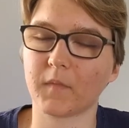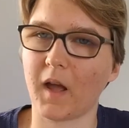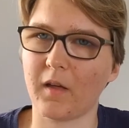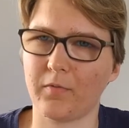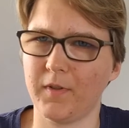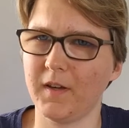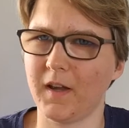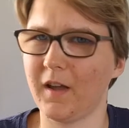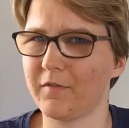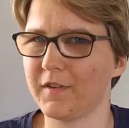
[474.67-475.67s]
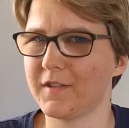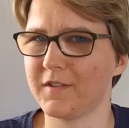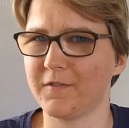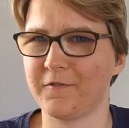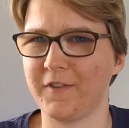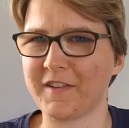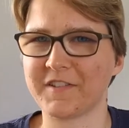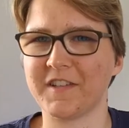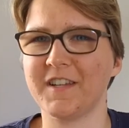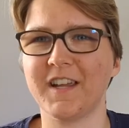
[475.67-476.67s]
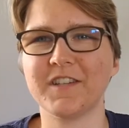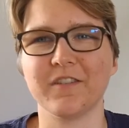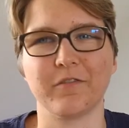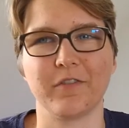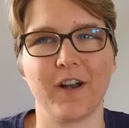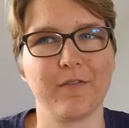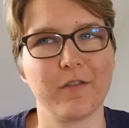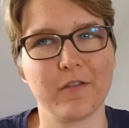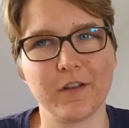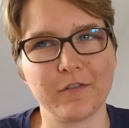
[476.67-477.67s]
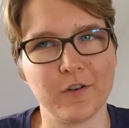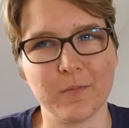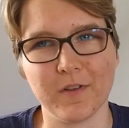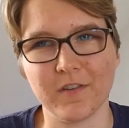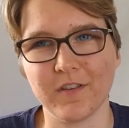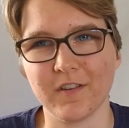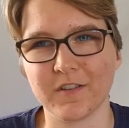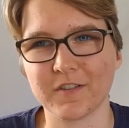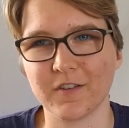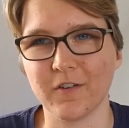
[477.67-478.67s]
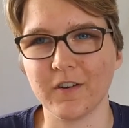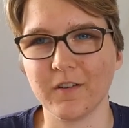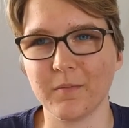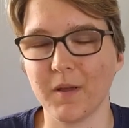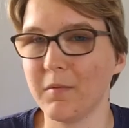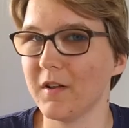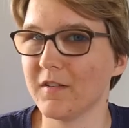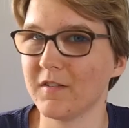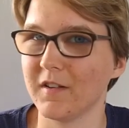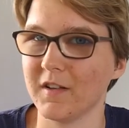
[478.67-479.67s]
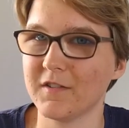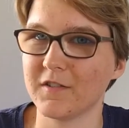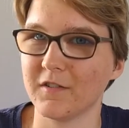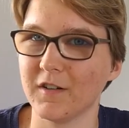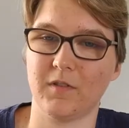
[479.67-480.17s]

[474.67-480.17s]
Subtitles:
I think I have this fascination for everything German since I started. Maybe it's history.